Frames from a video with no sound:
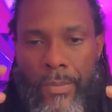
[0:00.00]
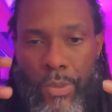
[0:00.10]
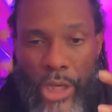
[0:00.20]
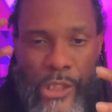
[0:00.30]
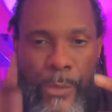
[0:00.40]

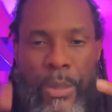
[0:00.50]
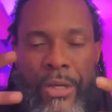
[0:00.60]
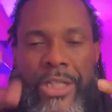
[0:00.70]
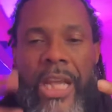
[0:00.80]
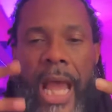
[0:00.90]
and
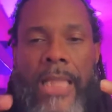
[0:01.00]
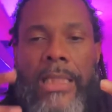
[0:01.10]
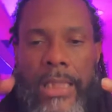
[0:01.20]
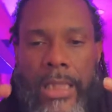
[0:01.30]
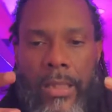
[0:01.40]

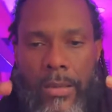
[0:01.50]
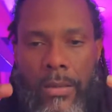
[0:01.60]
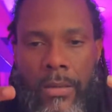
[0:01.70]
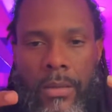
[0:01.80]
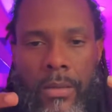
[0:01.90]
spirituality,
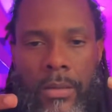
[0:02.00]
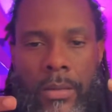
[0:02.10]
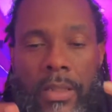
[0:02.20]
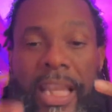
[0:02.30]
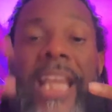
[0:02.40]

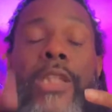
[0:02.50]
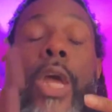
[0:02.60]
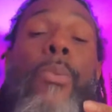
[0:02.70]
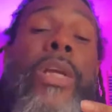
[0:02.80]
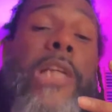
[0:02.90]
things
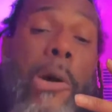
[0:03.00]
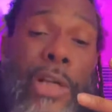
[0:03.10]
that we don't